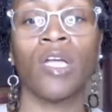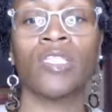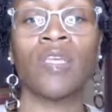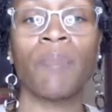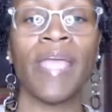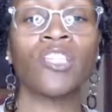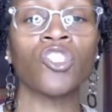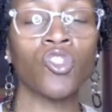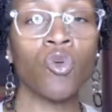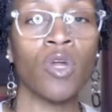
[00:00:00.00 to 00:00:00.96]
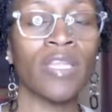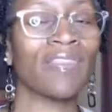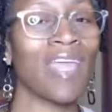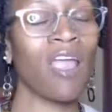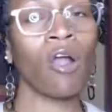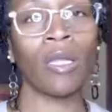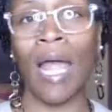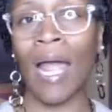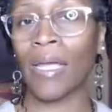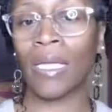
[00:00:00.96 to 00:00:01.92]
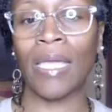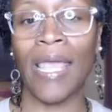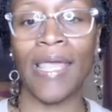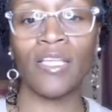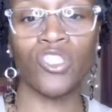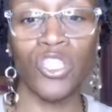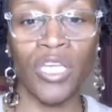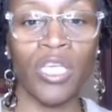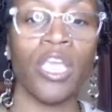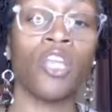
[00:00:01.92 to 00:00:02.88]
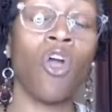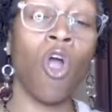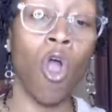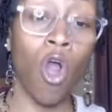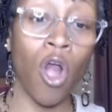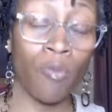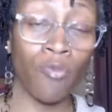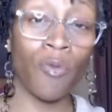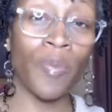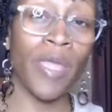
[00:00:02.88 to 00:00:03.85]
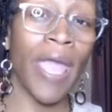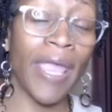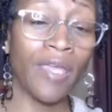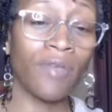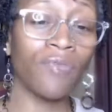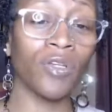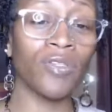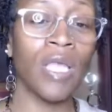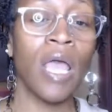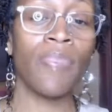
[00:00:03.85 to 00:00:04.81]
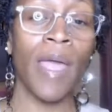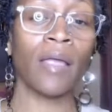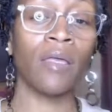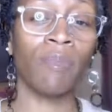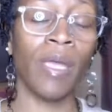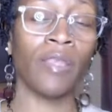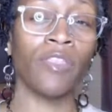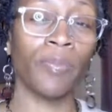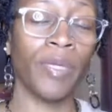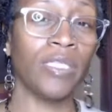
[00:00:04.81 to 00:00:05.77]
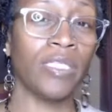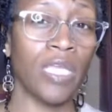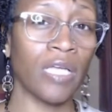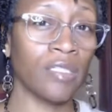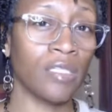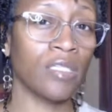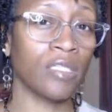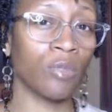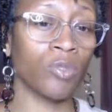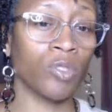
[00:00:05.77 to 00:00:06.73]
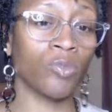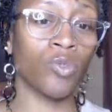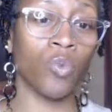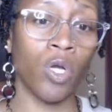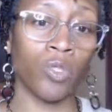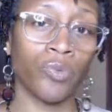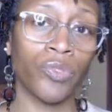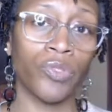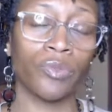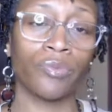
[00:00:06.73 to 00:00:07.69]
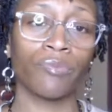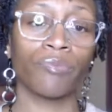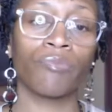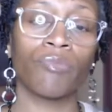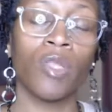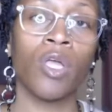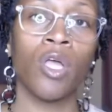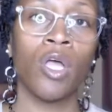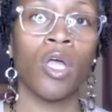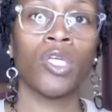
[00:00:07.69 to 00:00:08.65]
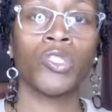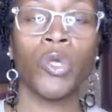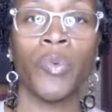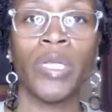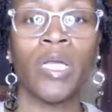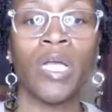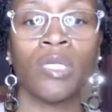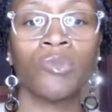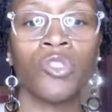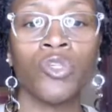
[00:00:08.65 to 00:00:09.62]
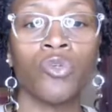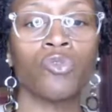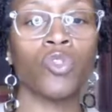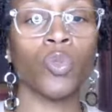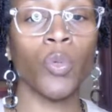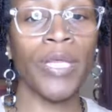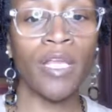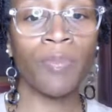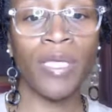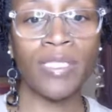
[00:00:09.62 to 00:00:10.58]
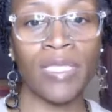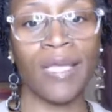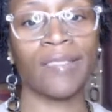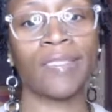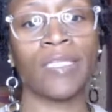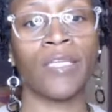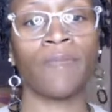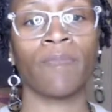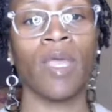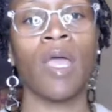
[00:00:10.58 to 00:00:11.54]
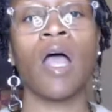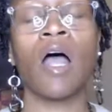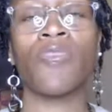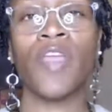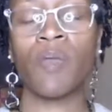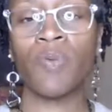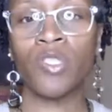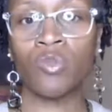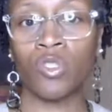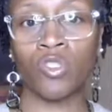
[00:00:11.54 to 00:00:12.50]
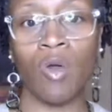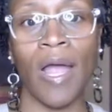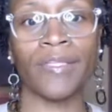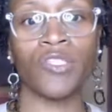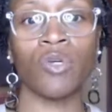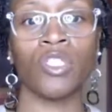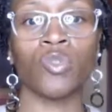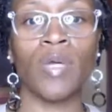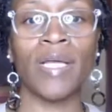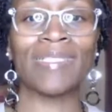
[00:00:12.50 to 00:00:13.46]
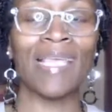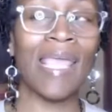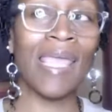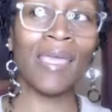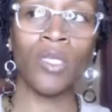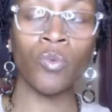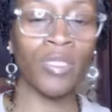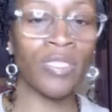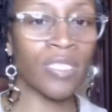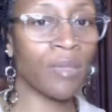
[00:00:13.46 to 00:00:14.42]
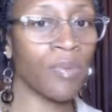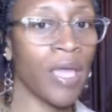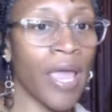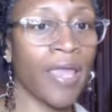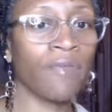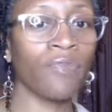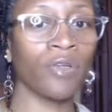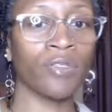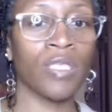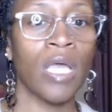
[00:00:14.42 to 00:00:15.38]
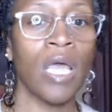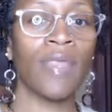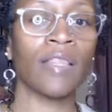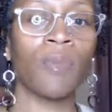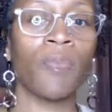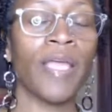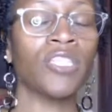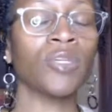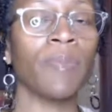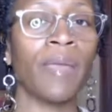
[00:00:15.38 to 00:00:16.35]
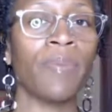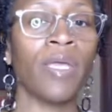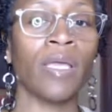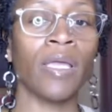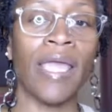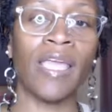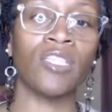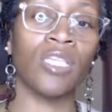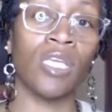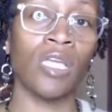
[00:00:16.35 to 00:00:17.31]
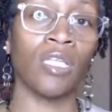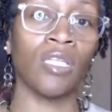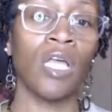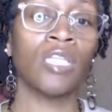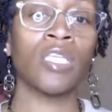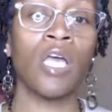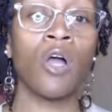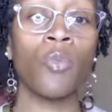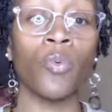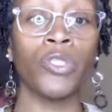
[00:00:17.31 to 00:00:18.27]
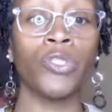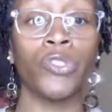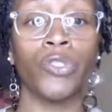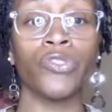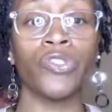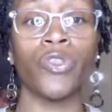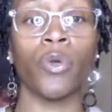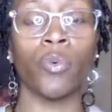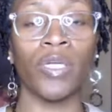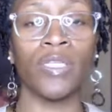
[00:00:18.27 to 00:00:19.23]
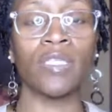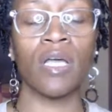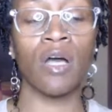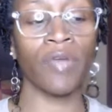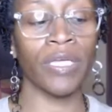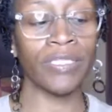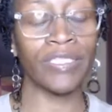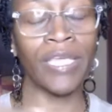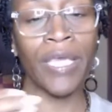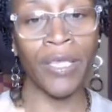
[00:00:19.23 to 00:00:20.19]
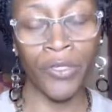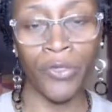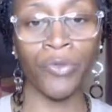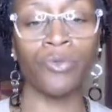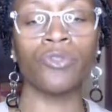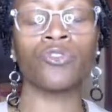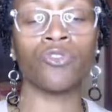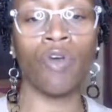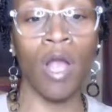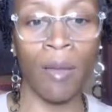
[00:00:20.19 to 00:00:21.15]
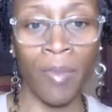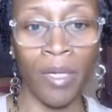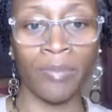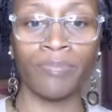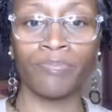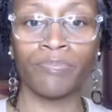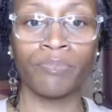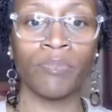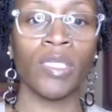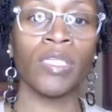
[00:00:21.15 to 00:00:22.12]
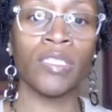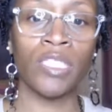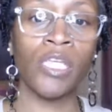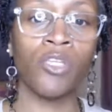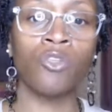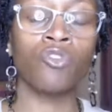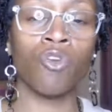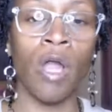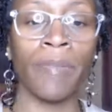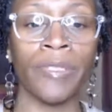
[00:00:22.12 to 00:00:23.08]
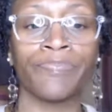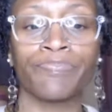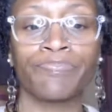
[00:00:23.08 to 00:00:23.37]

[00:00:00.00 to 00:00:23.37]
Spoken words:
to make sure that they are not engaging in harmful behaviors that could make their PTSD symptoms worse. So, when it comes to treating PTSD, a therapist will try to address any risky behaviors that the patient may be engaging in to help reduce the risk of continued trauma. Continued trauma.